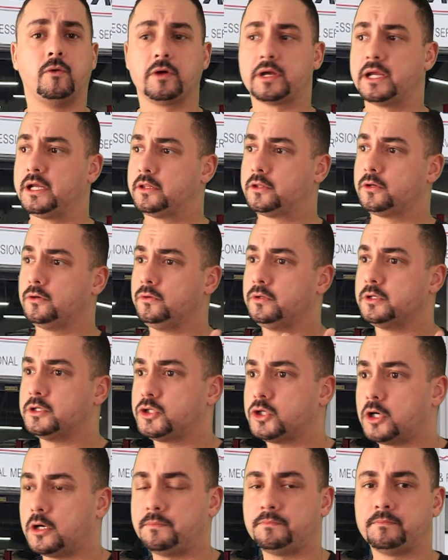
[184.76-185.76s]
walking through the
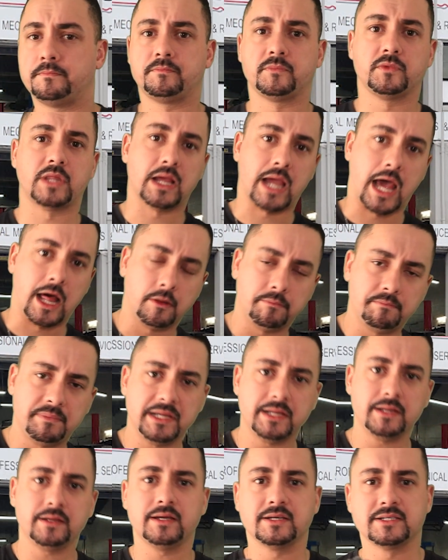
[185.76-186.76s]
shop,
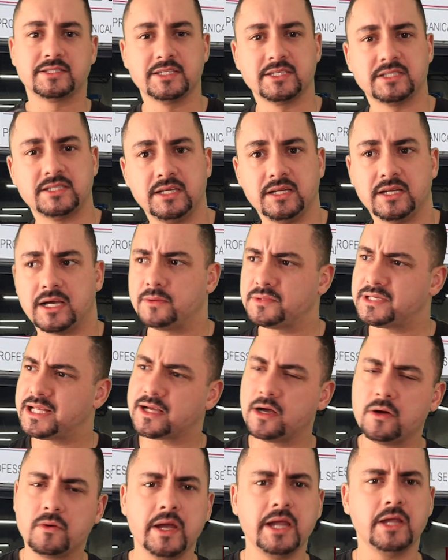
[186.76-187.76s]
helping, assisting. I was
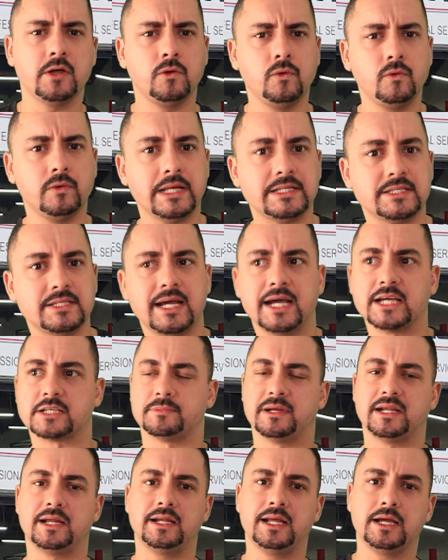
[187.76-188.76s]
like, okay, cool, that's nice,
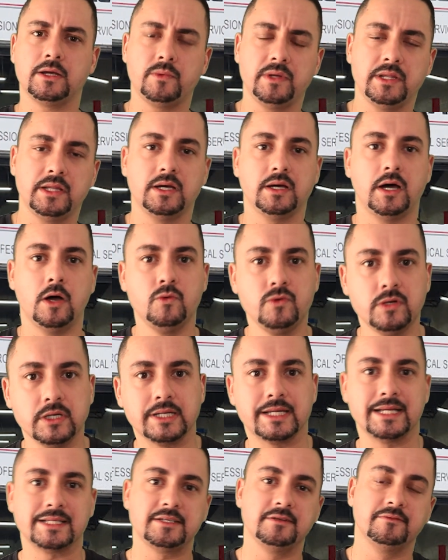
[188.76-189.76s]
man. I like when the
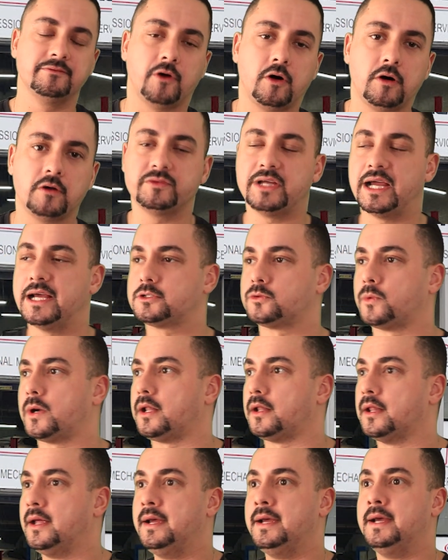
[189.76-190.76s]
owner gets involved as
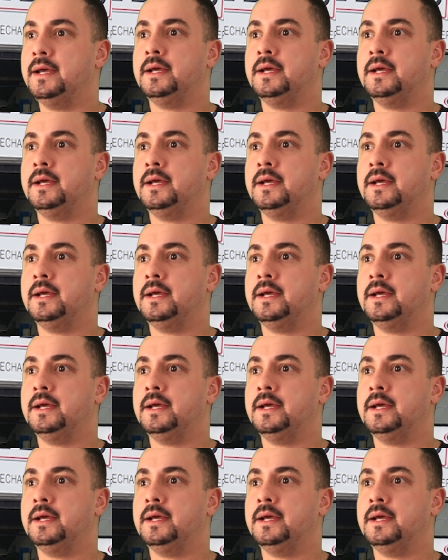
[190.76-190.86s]
well.